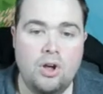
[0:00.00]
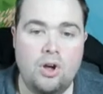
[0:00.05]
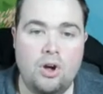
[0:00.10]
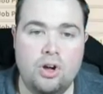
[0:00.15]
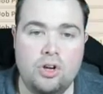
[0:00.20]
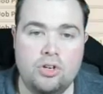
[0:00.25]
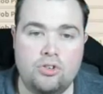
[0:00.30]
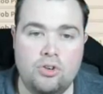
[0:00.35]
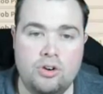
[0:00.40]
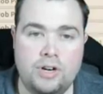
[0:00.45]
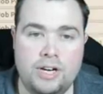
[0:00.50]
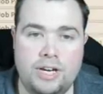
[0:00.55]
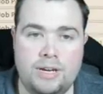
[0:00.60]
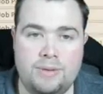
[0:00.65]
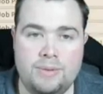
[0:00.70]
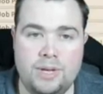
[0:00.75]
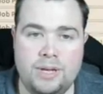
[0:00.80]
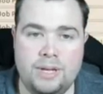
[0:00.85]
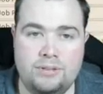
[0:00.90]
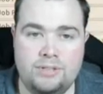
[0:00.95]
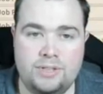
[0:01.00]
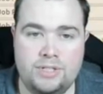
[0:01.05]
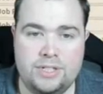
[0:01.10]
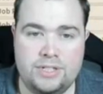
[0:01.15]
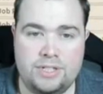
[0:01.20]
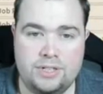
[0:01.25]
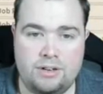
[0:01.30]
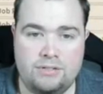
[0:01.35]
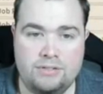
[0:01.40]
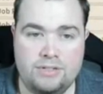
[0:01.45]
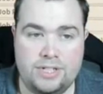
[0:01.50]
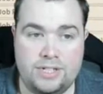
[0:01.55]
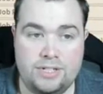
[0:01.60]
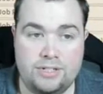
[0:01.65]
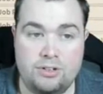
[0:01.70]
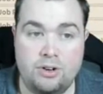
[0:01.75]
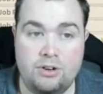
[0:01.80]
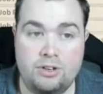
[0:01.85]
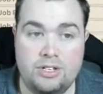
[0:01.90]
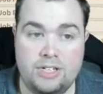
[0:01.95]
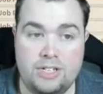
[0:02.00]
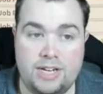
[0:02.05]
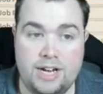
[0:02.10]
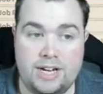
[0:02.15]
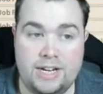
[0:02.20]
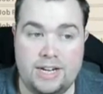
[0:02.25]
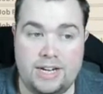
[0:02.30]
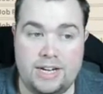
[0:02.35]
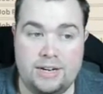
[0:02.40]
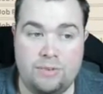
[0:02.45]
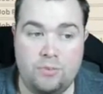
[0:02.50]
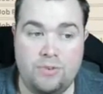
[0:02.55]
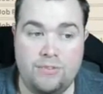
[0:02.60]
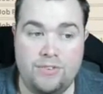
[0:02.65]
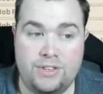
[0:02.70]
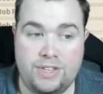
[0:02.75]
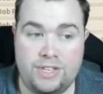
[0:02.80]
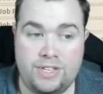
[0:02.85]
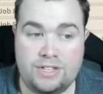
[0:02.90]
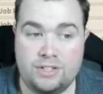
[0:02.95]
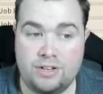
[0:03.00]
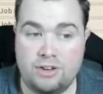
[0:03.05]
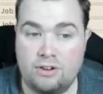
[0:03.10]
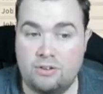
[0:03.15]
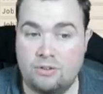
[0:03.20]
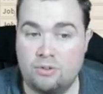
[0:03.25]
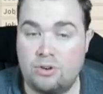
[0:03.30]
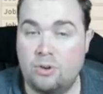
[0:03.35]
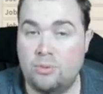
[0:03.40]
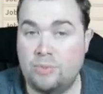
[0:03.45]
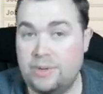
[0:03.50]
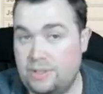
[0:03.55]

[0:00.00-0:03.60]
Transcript: I try and keep the houses, obviously it's got to stay within this circle like